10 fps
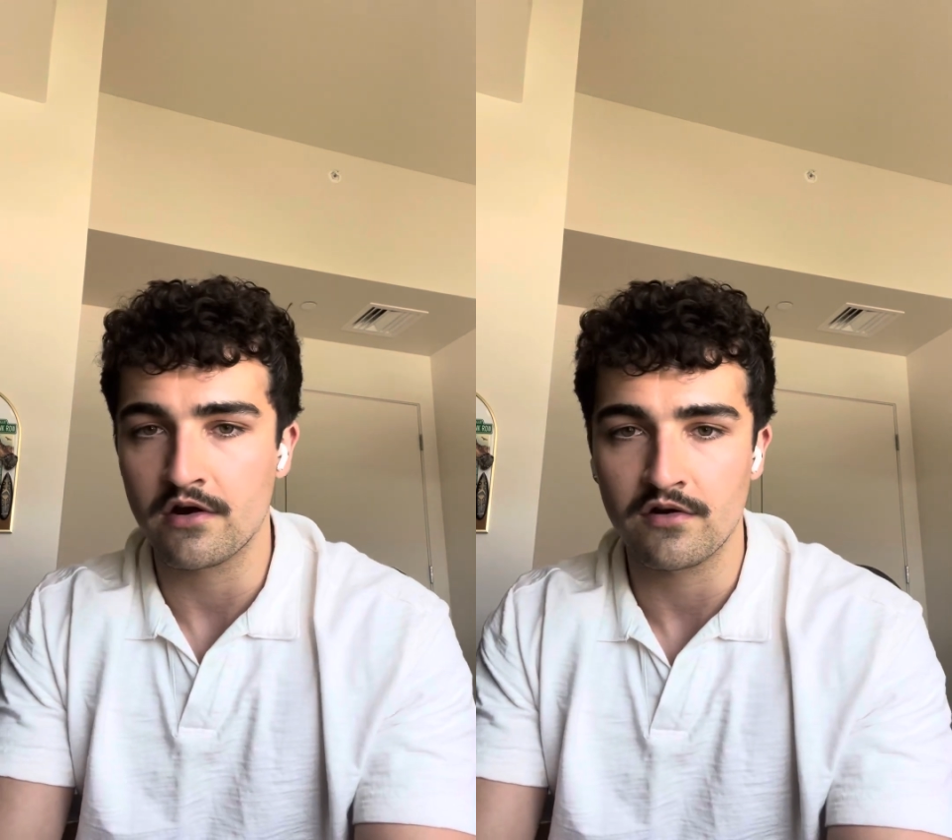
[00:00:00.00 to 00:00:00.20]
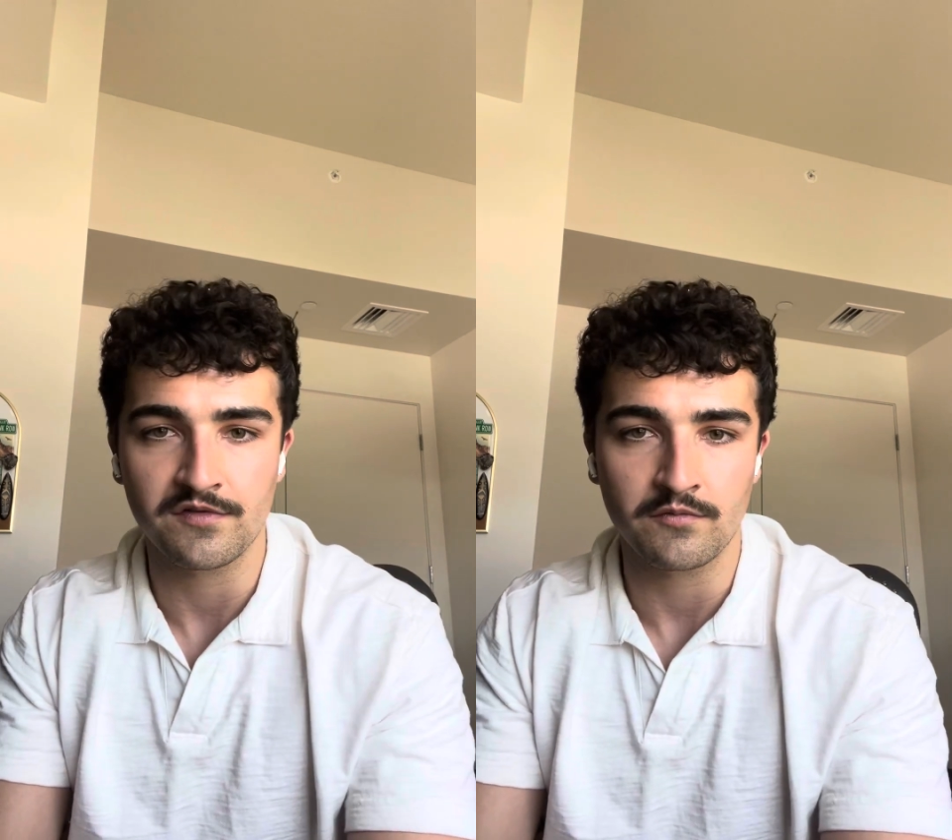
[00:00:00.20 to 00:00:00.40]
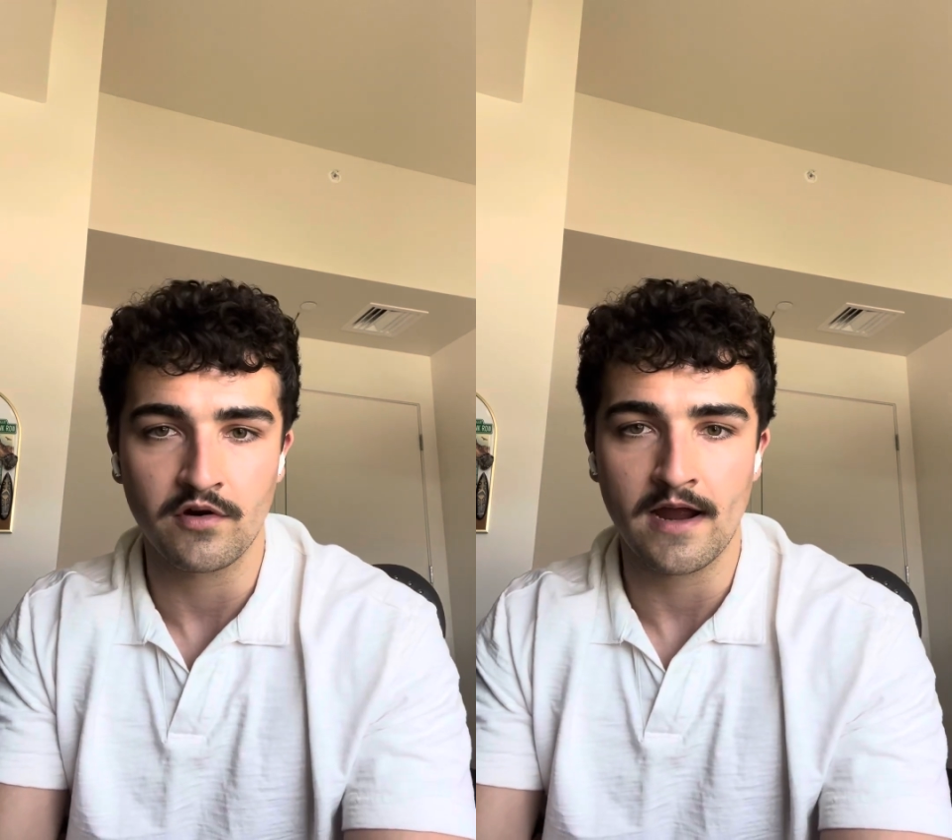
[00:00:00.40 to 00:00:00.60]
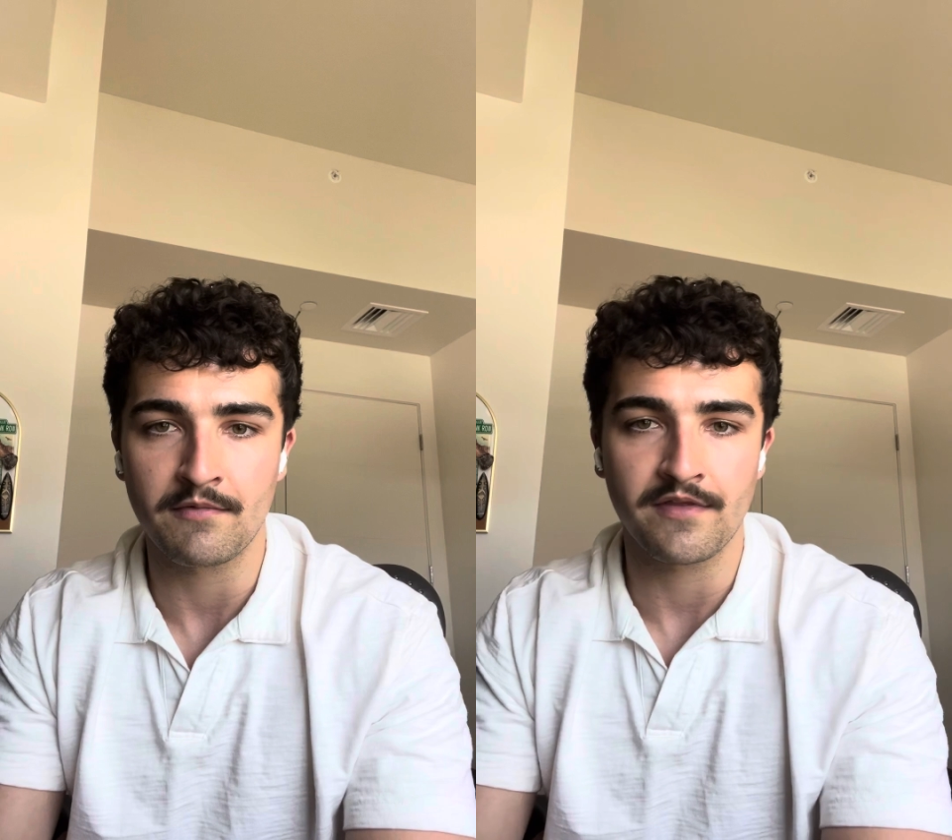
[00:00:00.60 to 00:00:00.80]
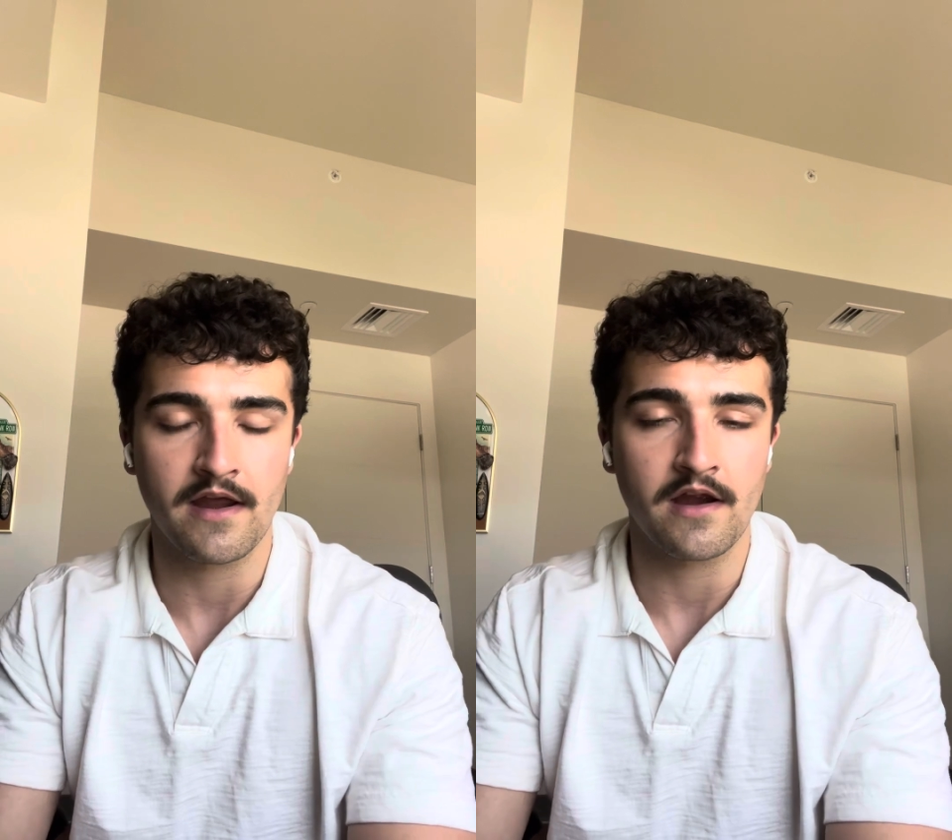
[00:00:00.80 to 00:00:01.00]
or some grammar
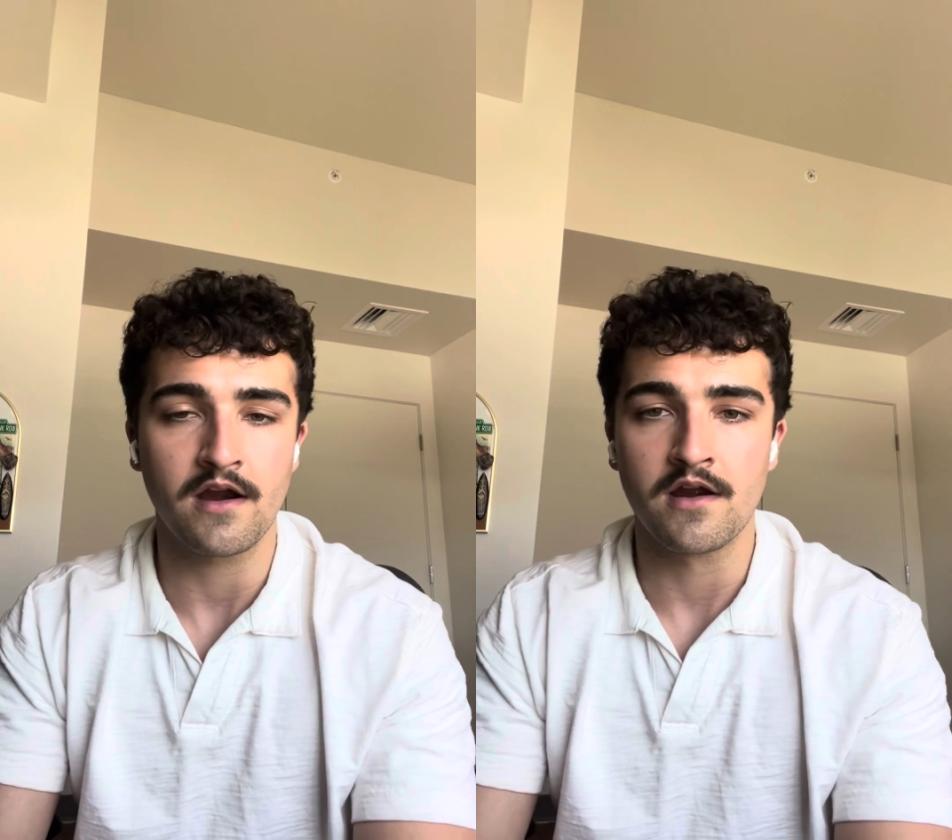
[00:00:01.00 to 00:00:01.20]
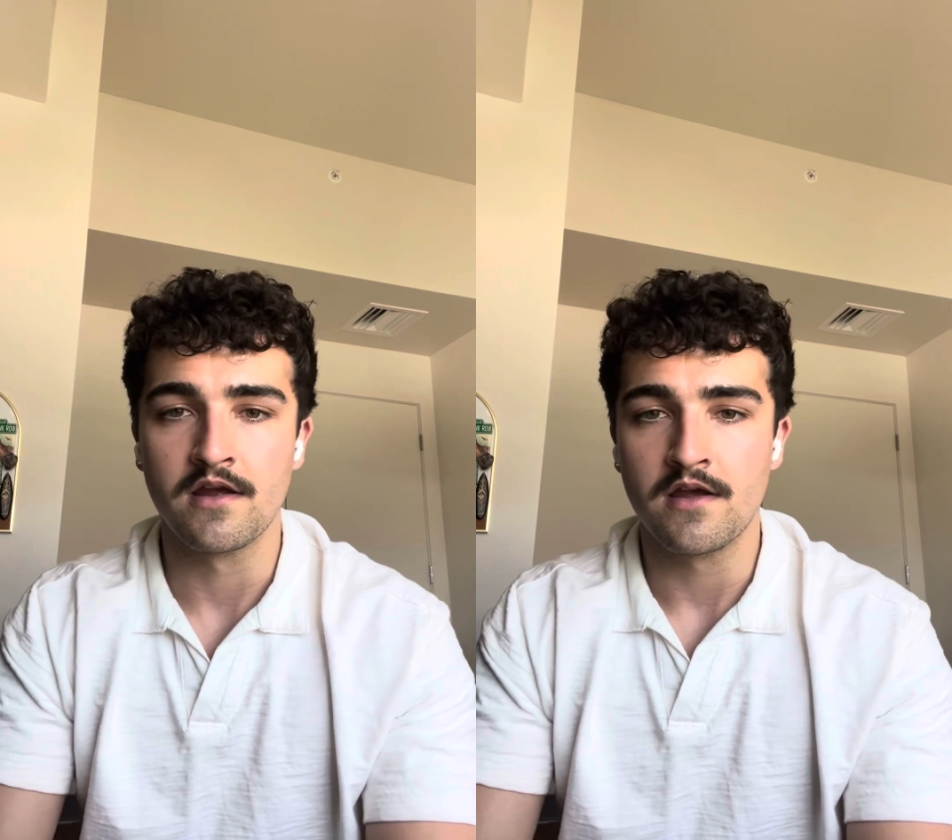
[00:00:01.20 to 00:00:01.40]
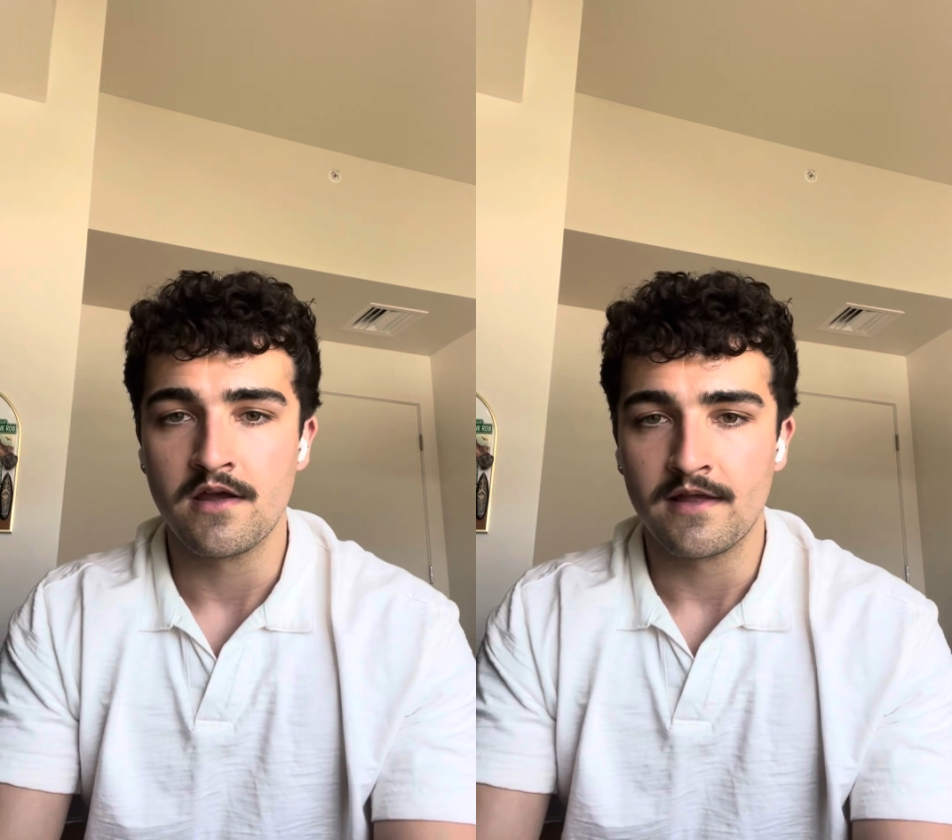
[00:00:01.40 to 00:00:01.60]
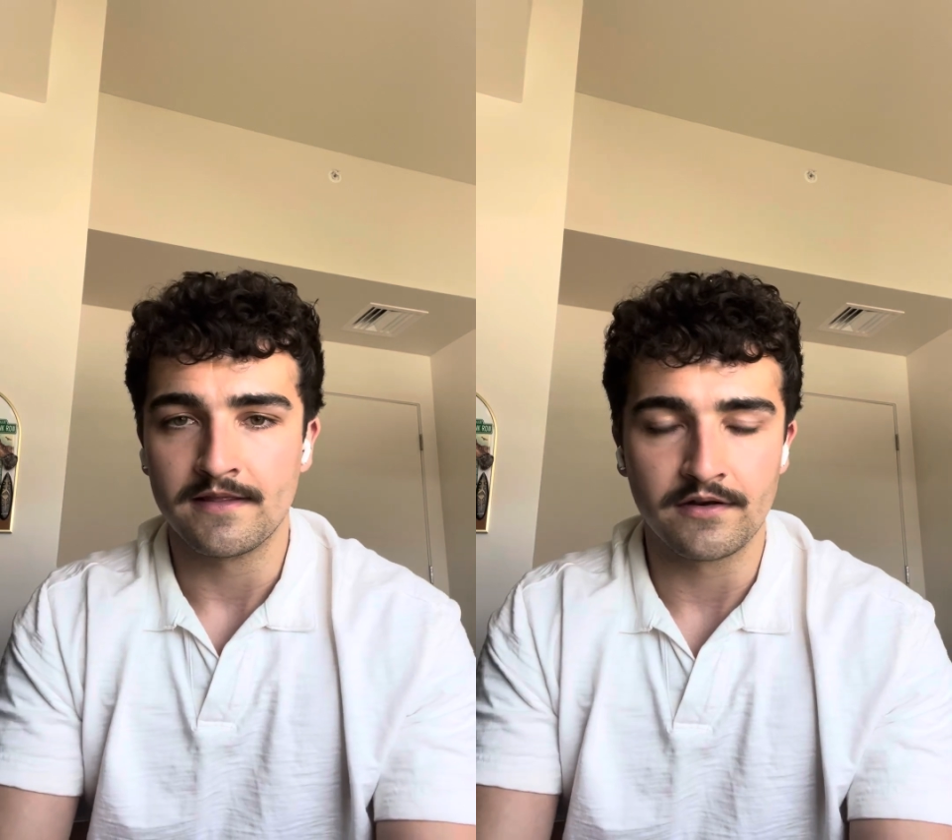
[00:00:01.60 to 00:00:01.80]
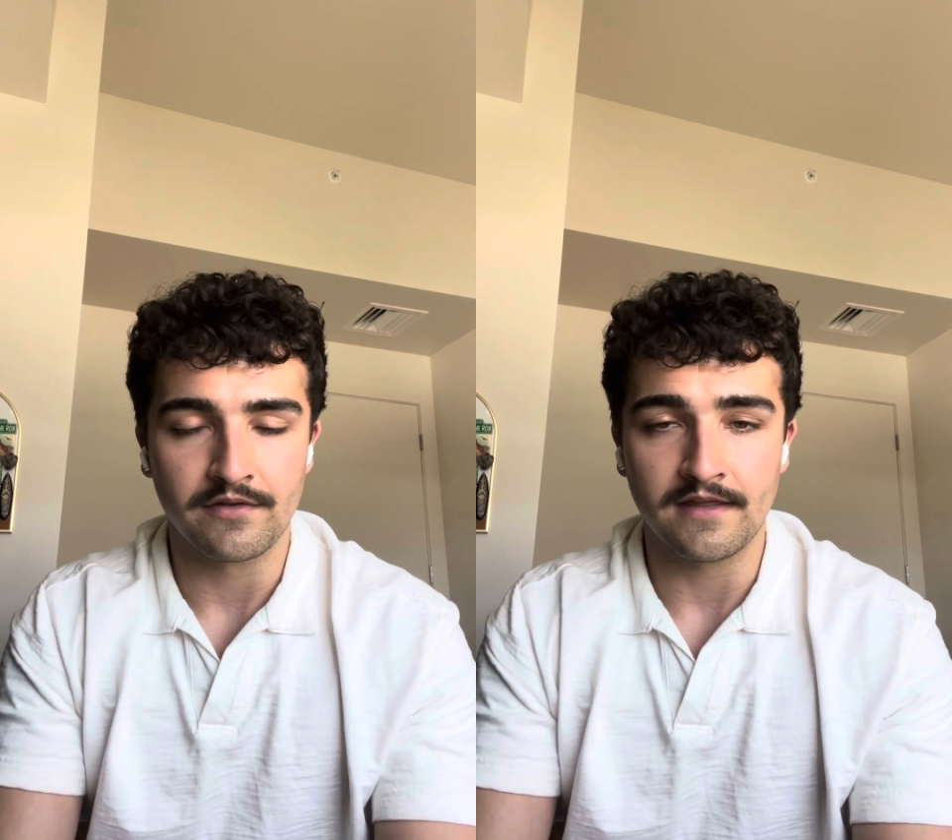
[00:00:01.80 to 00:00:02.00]
there,
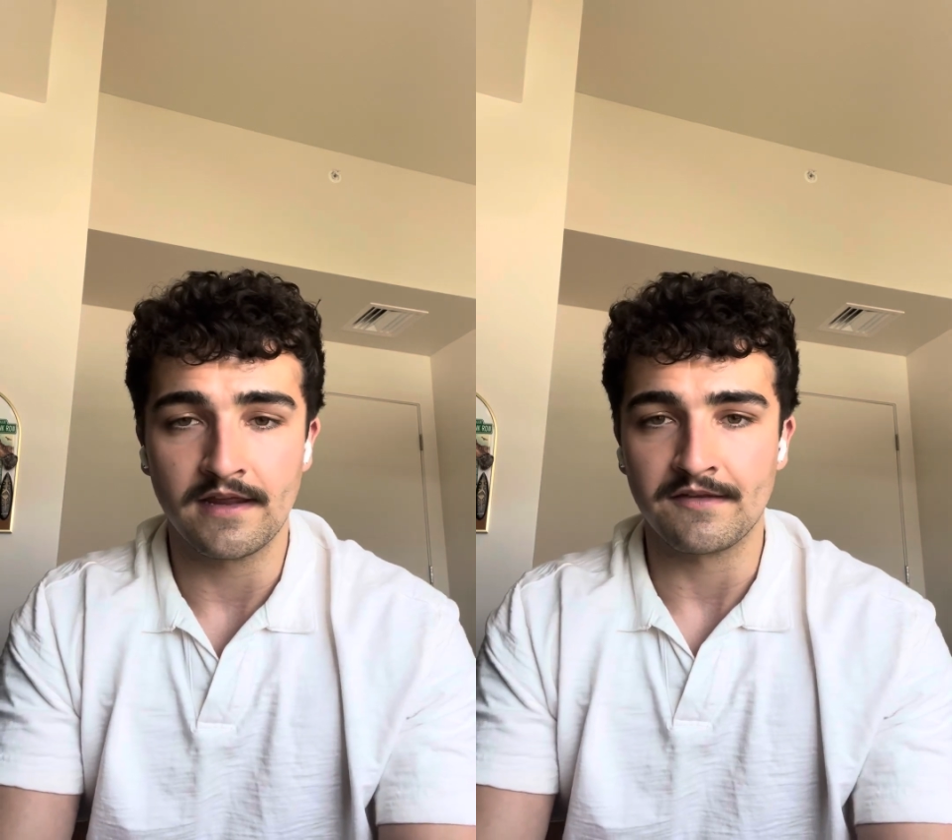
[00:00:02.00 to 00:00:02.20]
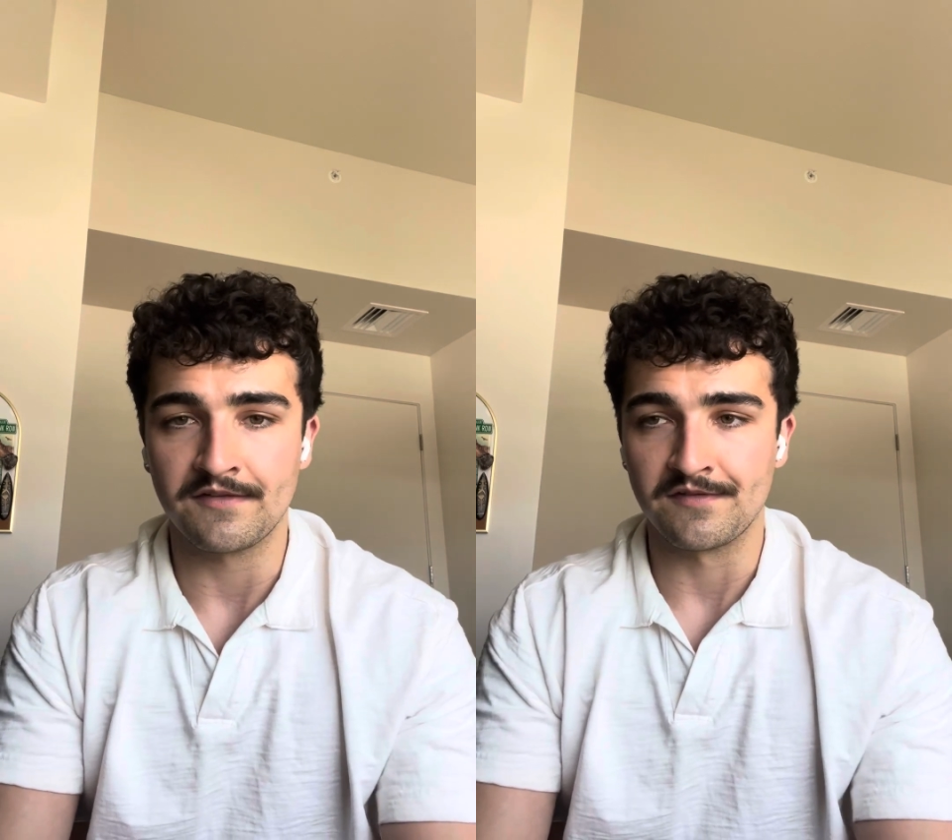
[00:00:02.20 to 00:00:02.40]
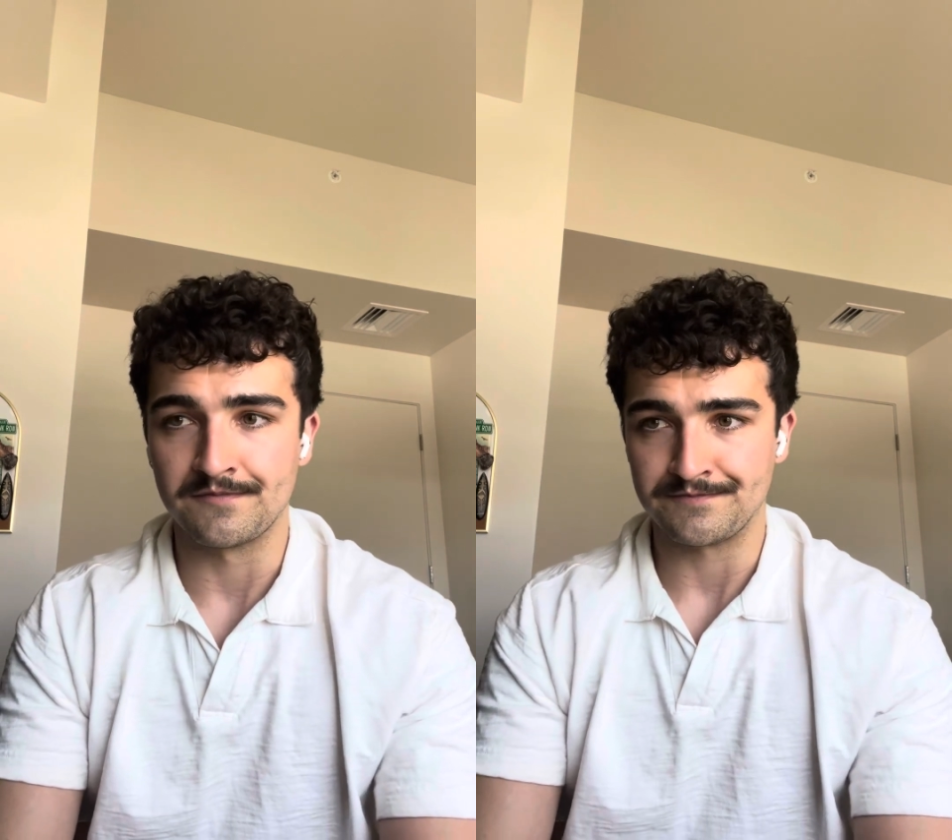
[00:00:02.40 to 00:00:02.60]
little things.